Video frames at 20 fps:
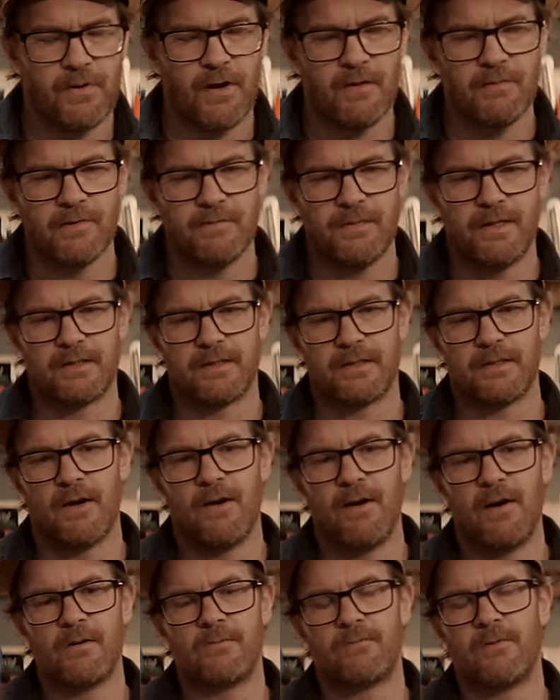problem is,
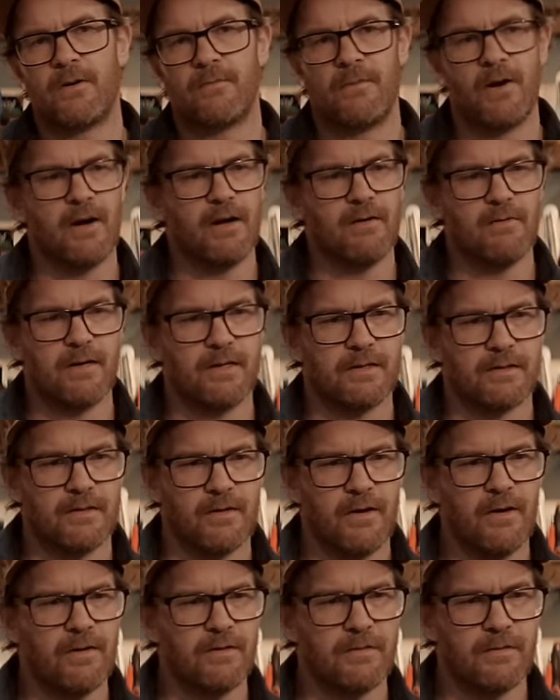Heartworm Highways
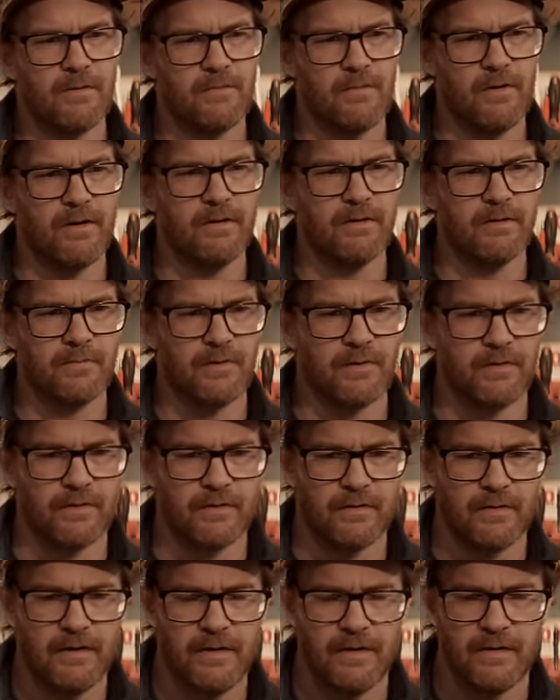aren't
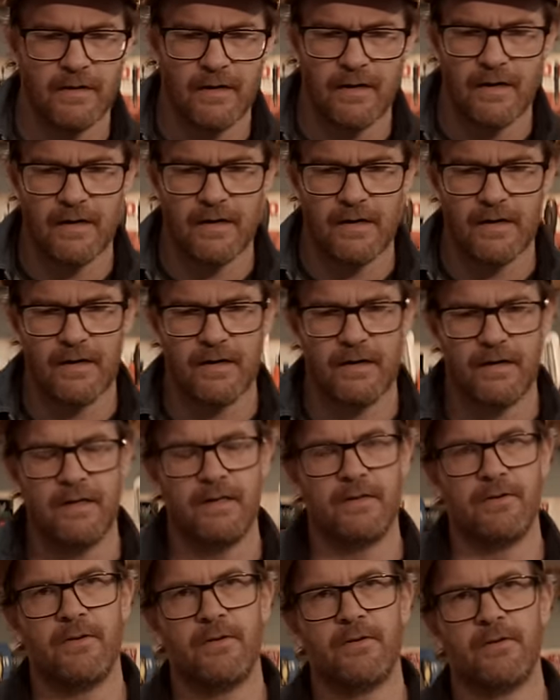available in
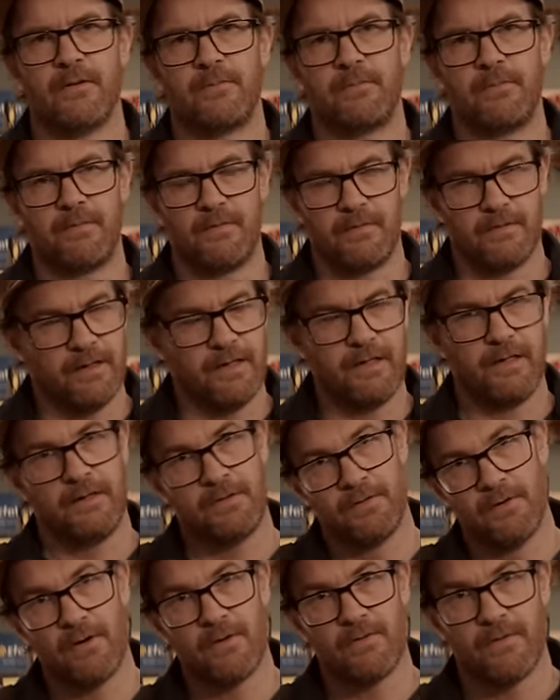Europe,
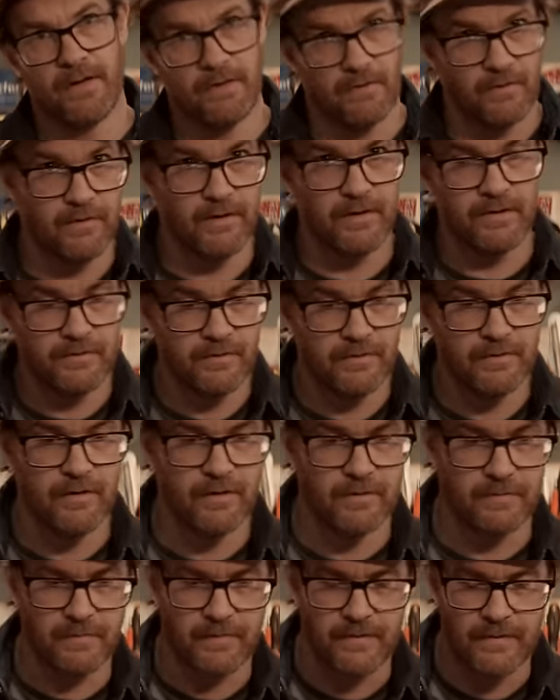in Norway or in
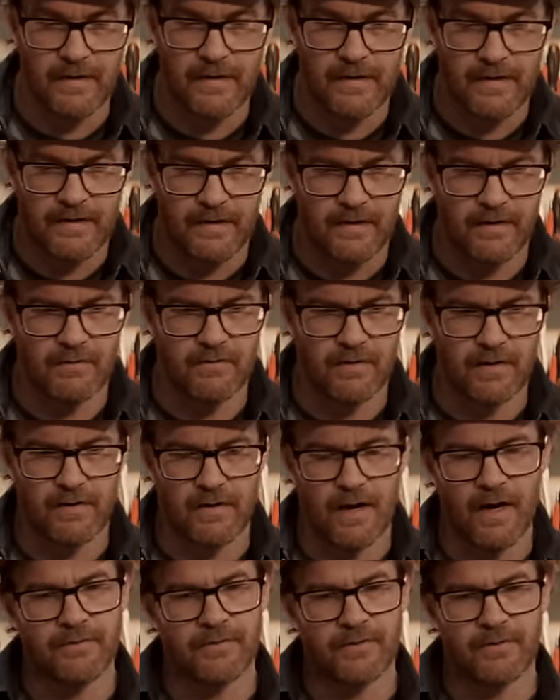Europe,
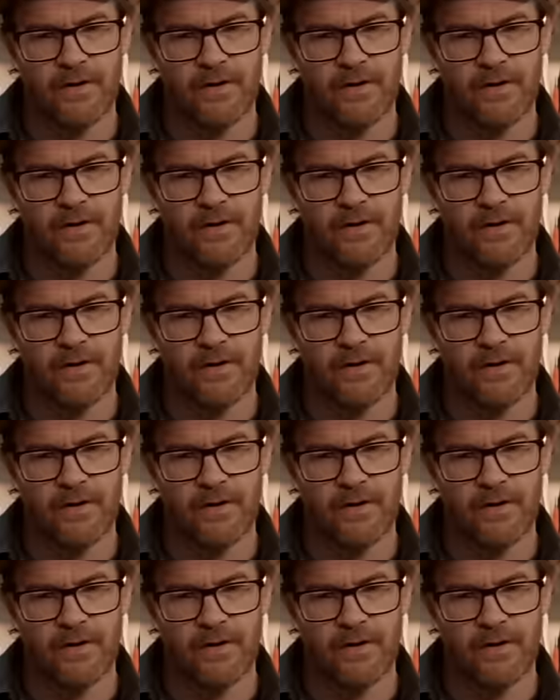anywhere. I've